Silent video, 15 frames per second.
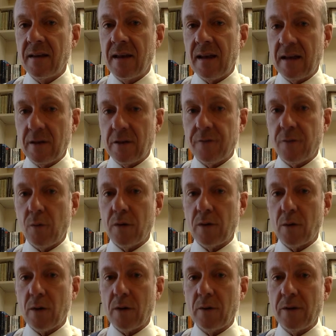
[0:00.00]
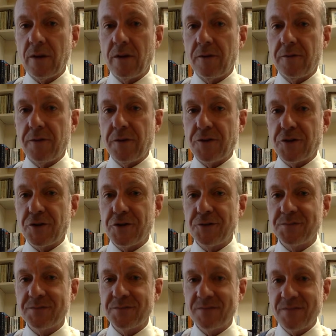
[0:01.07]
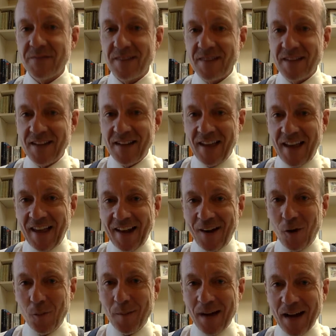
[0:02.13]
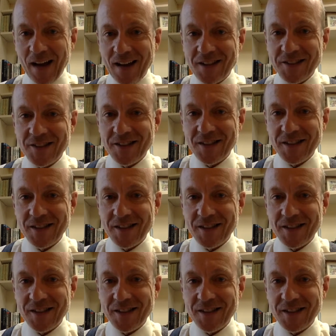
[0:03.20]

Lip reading: And I look forward to working with you in the future. And I hope my eyes